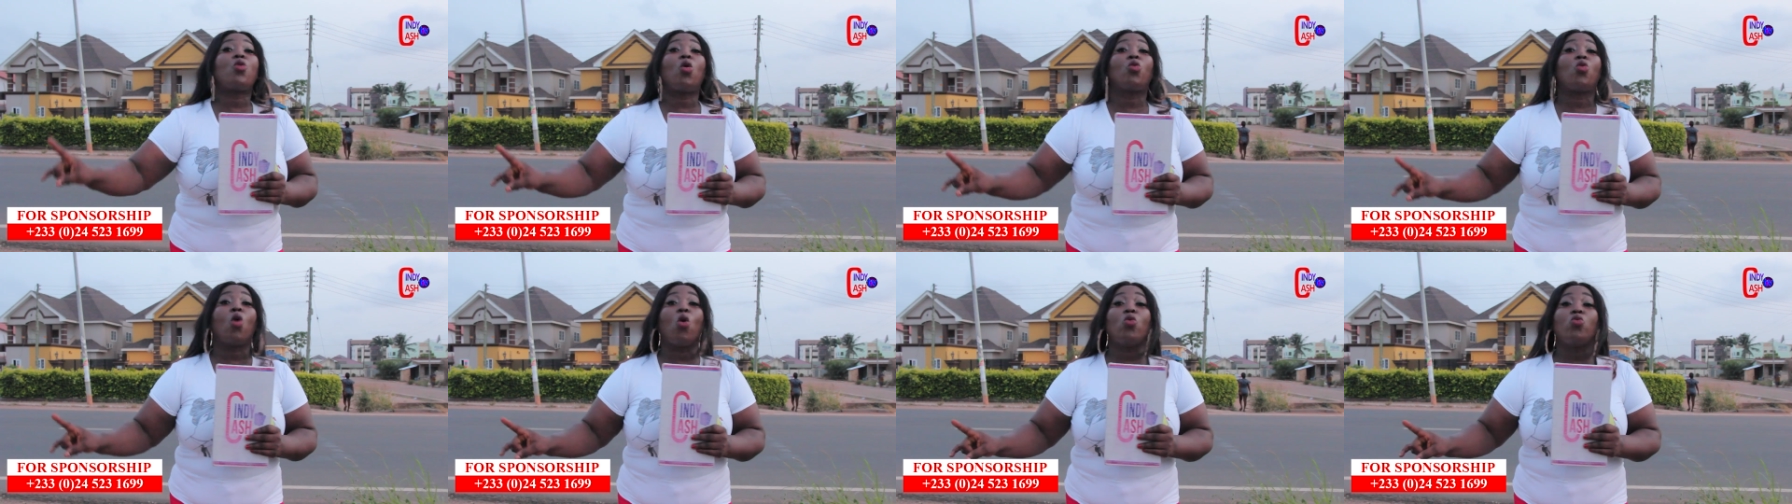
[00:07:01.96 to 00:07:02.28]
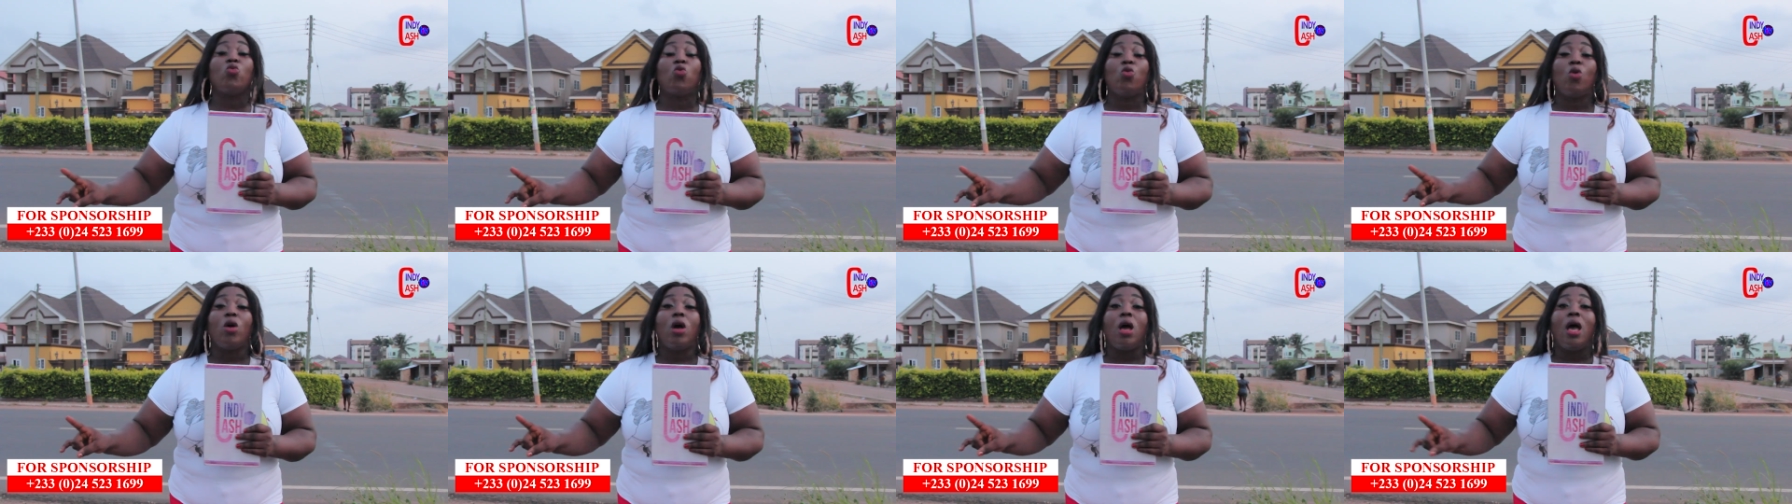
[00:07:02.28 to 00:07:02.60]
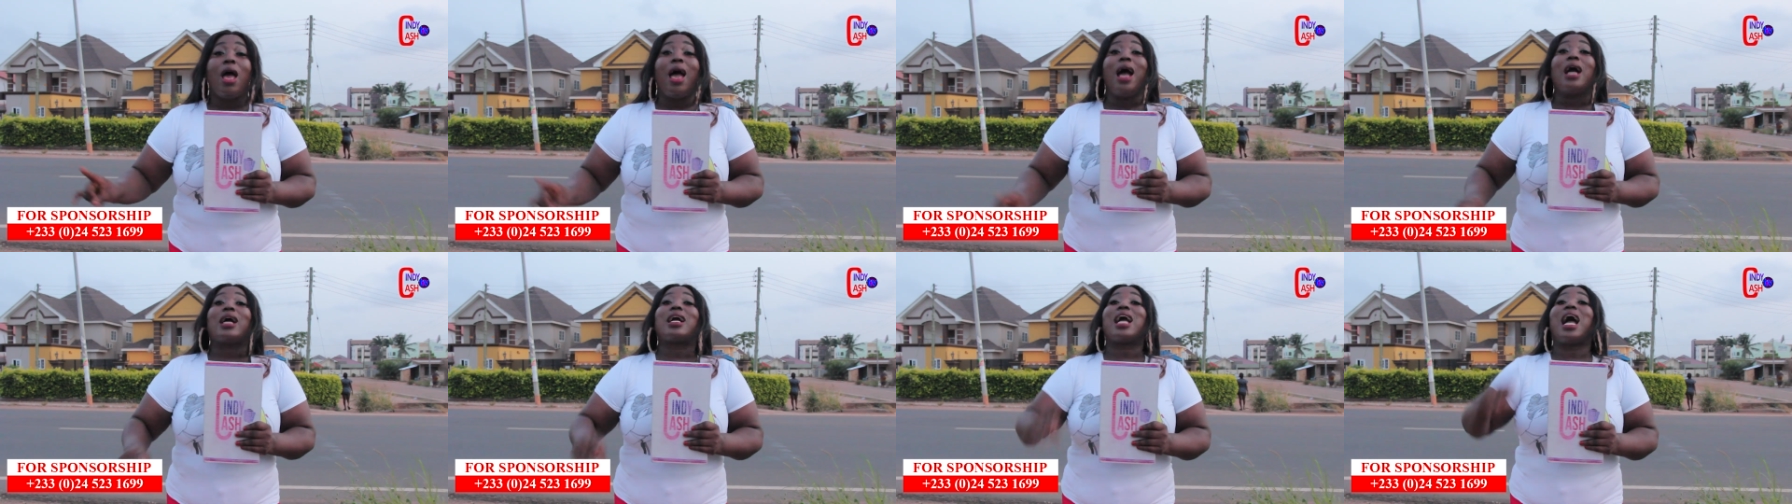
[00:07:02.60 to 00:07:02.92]
coco.
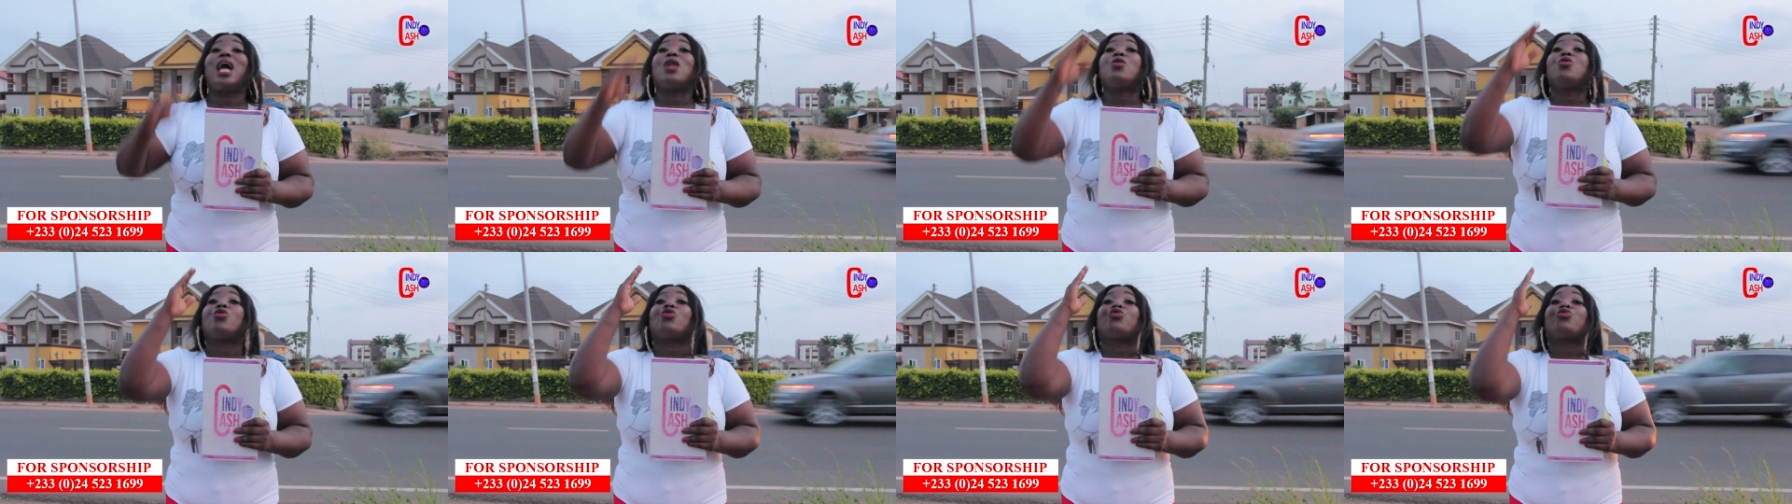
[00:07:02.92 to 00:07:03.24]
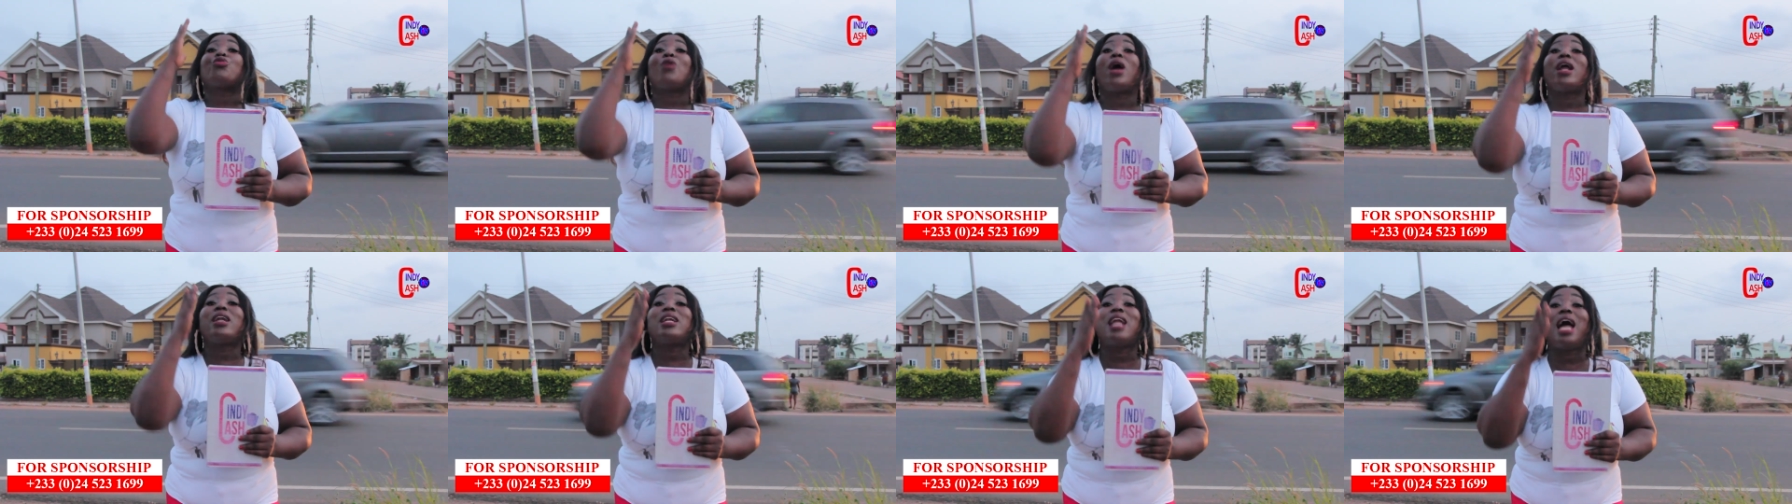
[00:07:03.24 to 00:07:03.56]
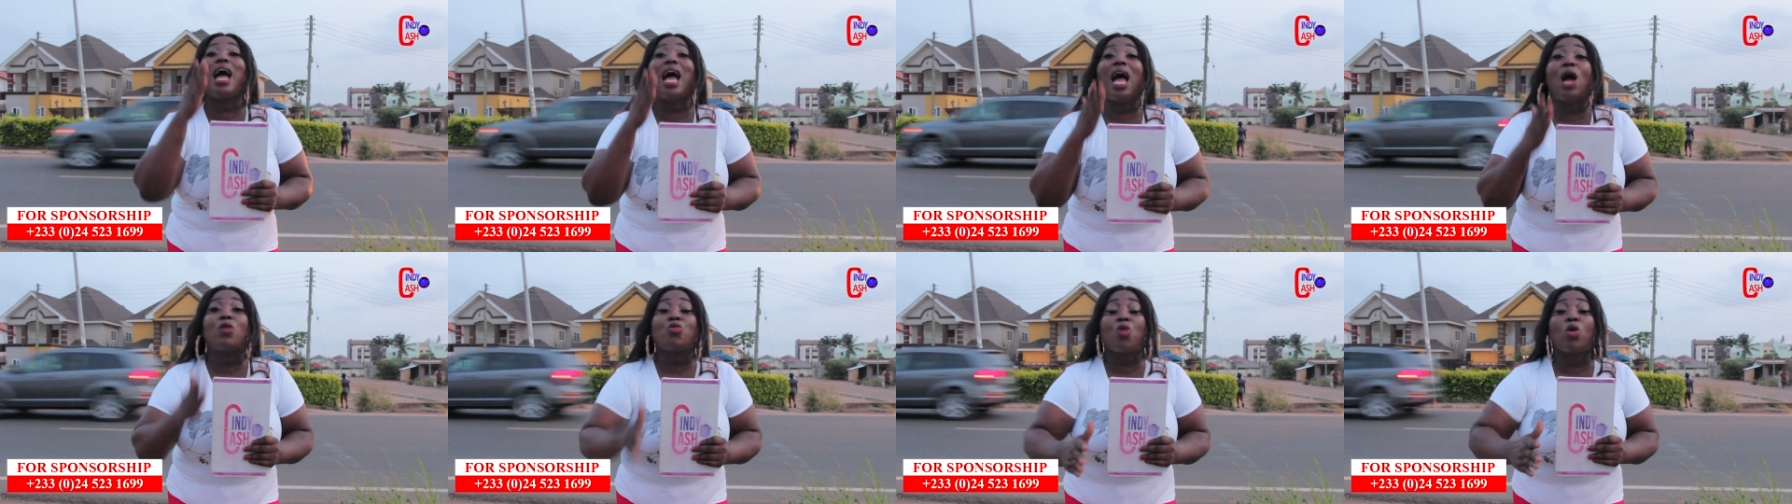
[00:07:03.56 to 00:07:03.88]
Cano crana